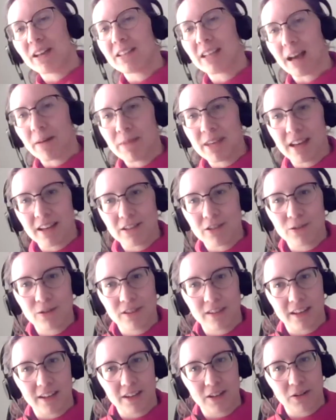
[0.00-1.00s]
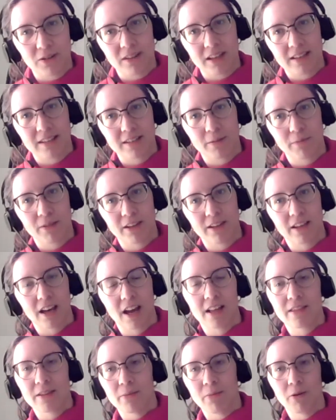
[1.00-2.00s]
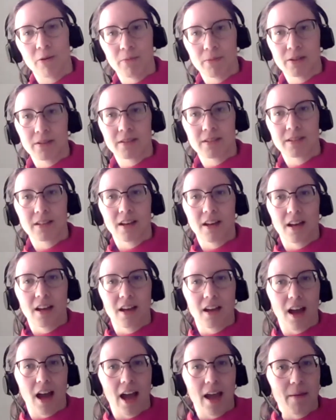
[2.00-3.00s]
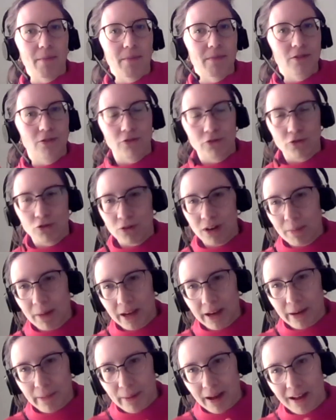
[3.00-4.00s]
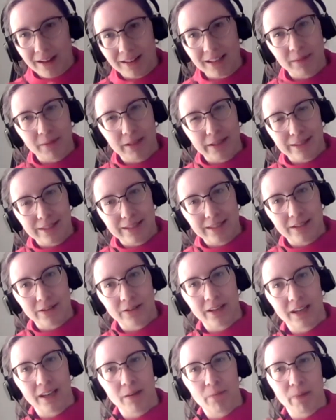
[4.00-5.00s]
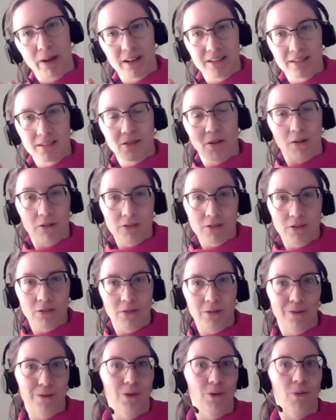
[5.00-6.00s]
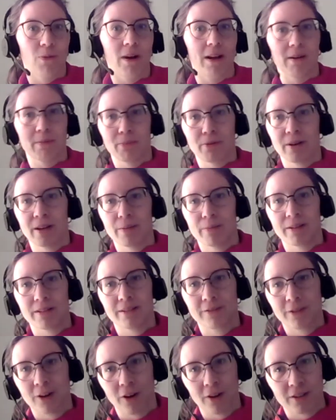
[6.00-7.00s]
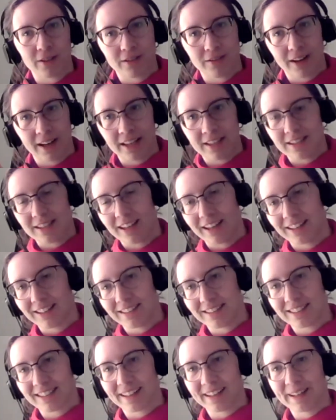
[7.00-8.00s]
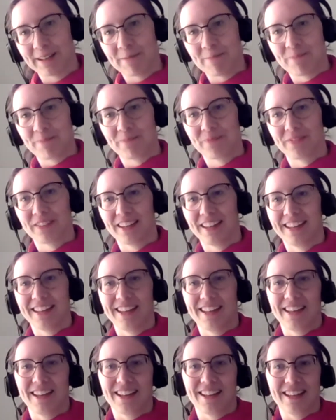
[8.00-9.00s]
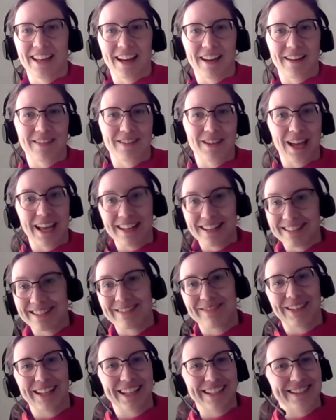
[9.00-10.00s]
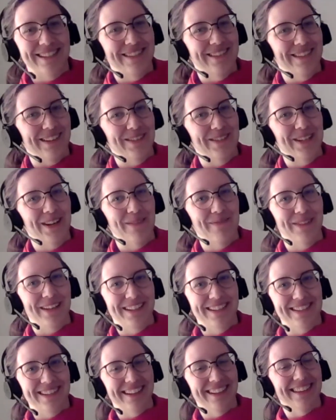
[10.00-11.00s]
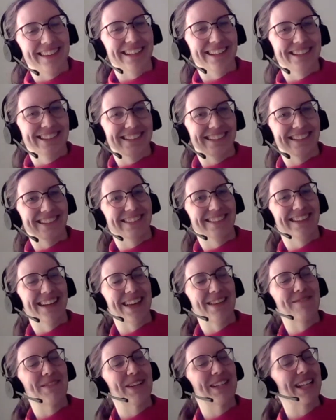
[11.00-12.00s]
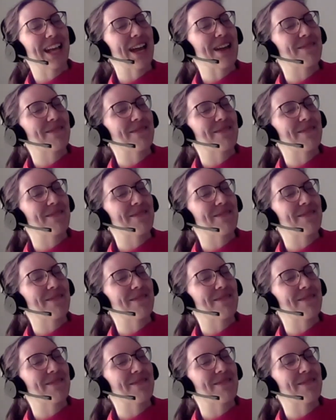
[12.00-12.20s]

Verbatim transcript: but I mean, I do think, you know, that's something that at the moment, I'm dreaming about, I'm considering, but it's also quite a prohibitive cost, right? And um, yeah, and it's related to our topic, so I thought you know it was